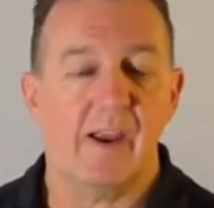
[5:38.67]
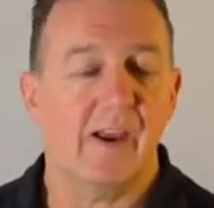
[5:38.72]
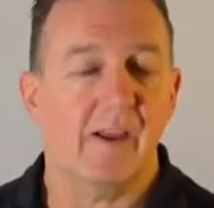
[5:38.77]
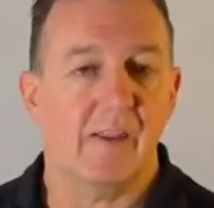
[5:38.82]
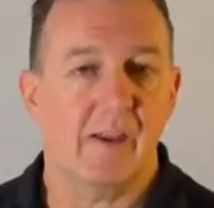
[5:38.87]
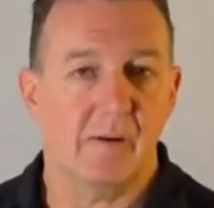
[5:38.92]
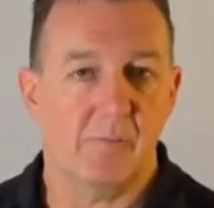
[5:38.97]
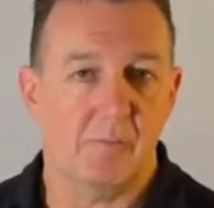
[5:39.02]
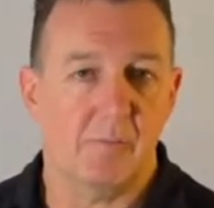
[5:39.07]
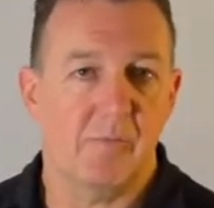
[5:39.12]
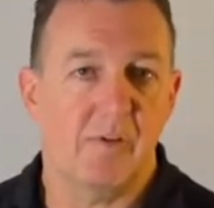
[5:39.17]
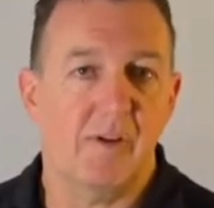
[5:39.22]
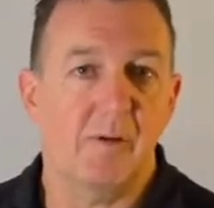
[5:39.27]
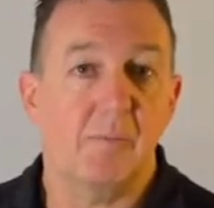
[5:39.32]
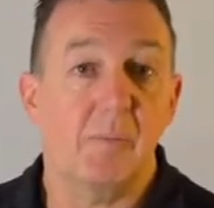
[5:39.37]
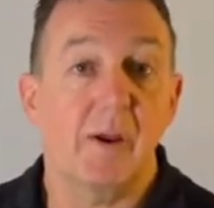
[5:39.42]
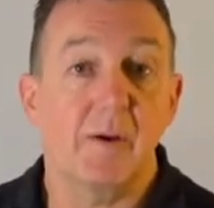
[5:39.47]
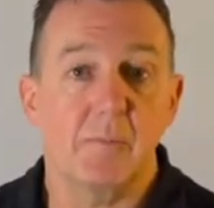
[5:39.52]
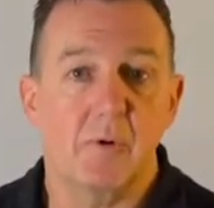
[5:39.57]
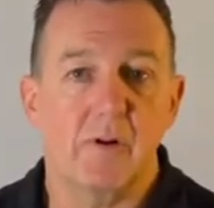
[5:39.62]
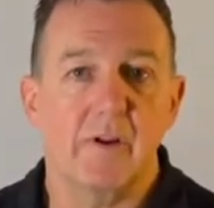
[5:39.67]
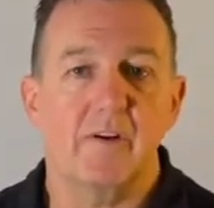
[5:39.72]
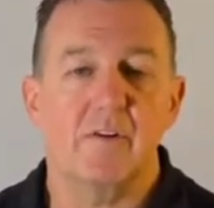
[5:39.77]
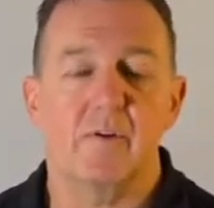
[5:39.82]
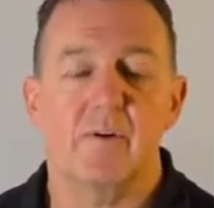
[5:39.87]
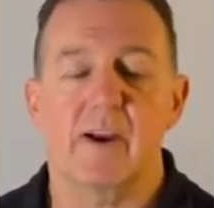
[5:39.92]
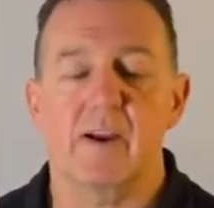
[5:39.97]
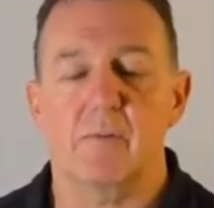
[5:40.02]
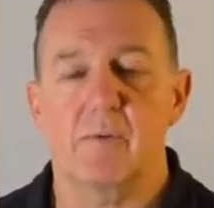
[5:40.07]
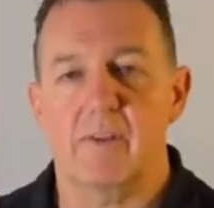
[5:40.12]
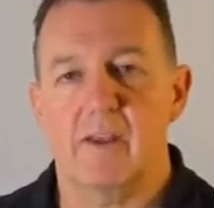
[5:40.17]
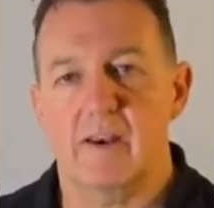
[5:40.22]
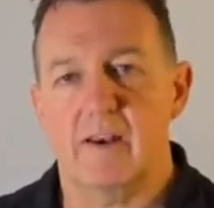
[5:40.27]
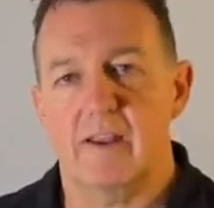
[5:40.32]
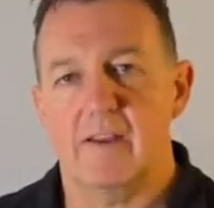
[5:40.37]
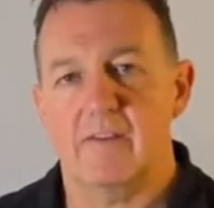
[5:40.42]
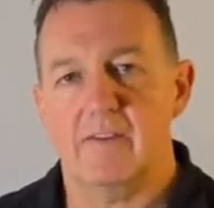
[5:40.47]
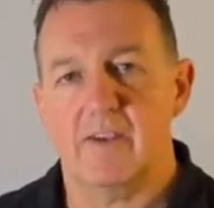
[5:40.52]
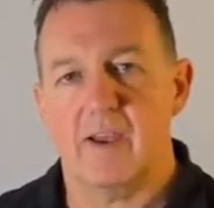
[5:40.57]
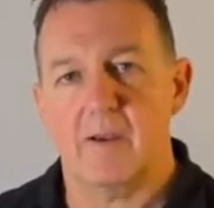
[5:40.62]
how they think people interact with that
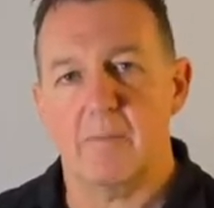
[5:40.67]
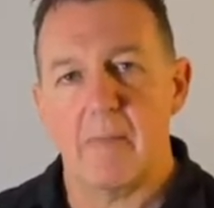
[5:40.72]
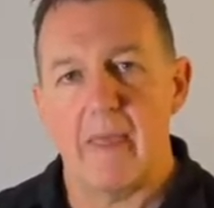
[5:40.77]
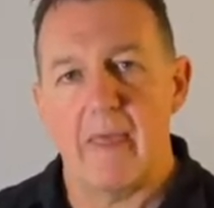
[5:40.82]
landscape.